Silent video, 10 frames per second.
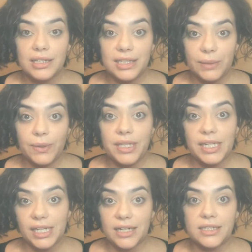see what the
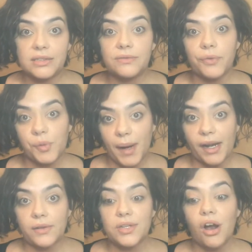deductions for
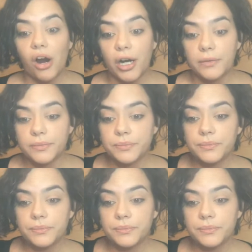miles are.